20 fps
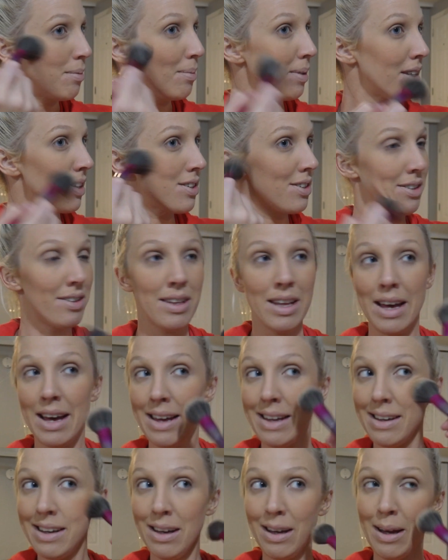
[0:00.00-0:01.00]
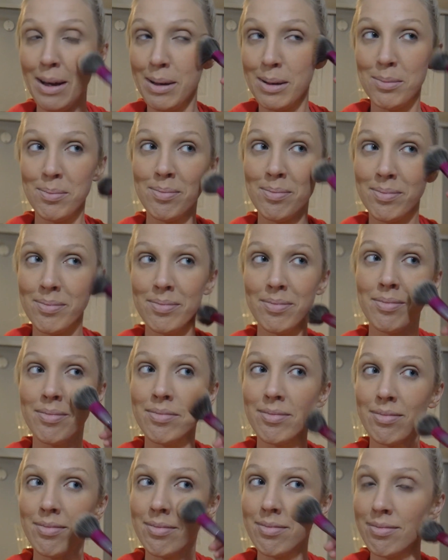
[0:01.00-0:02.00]
Make sure that
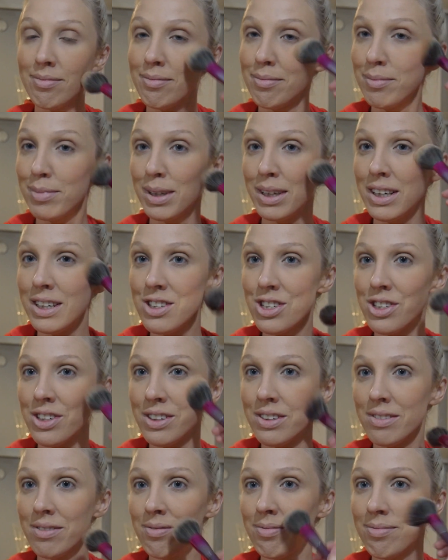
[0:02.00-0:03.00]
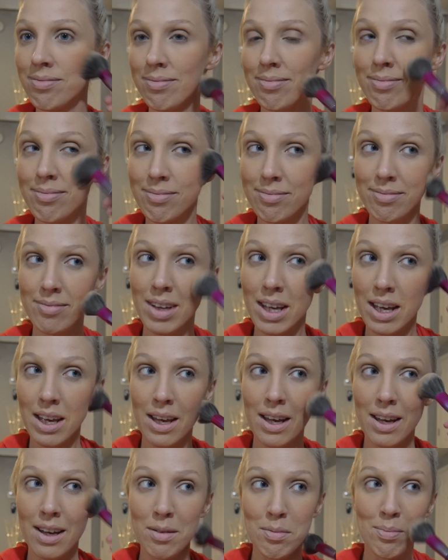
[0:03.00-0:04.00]
blush and
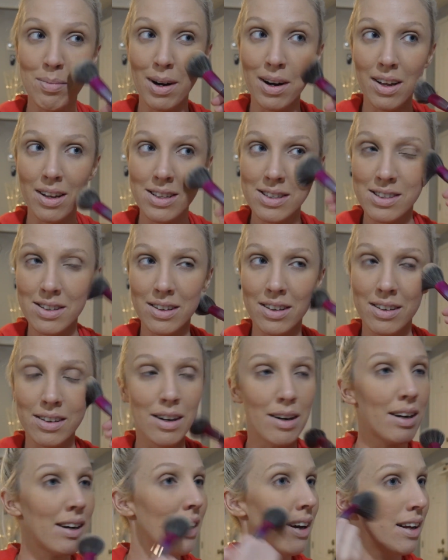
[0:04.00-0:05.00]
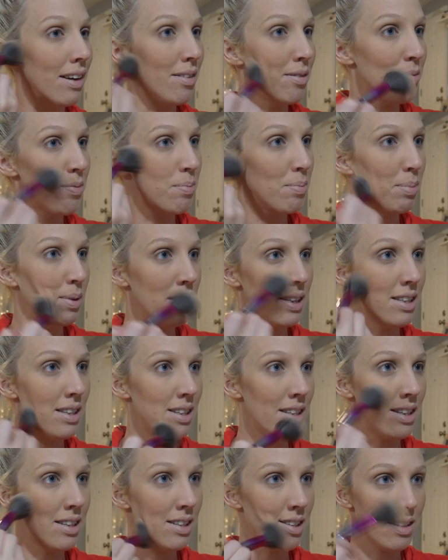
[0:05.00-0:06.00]
bronzer are kind of
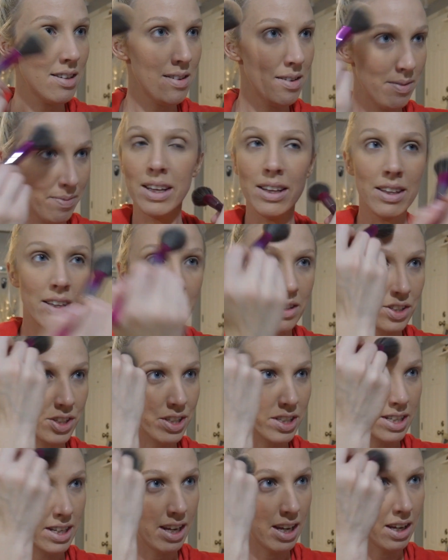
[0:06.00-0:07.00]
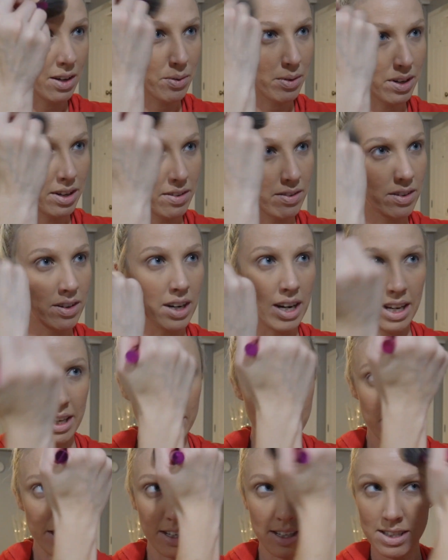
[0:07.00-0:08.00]
blended in. And then just take whatever
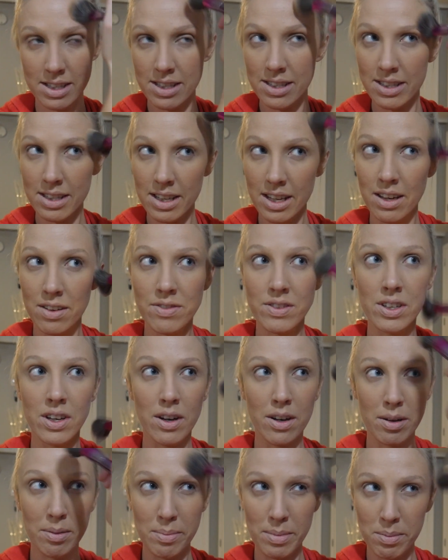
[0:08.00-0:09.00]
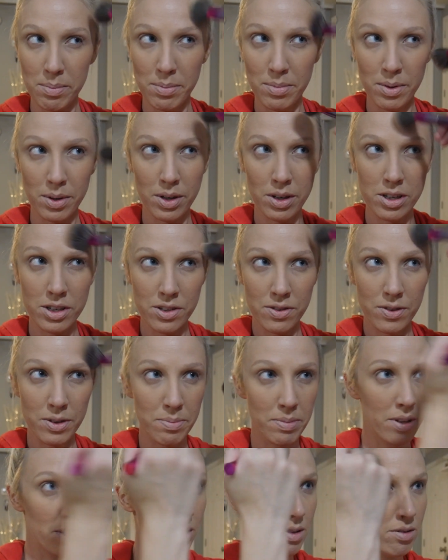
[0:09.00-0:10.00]
excess is left on my brush
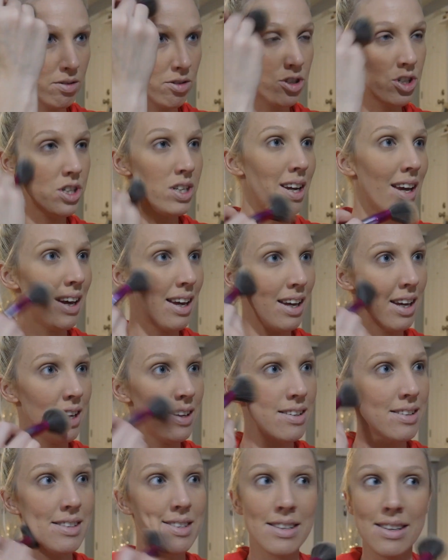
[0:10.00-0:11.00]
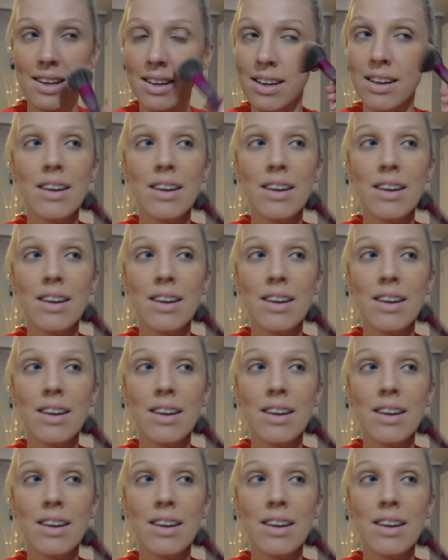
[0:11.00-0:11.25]
from those shades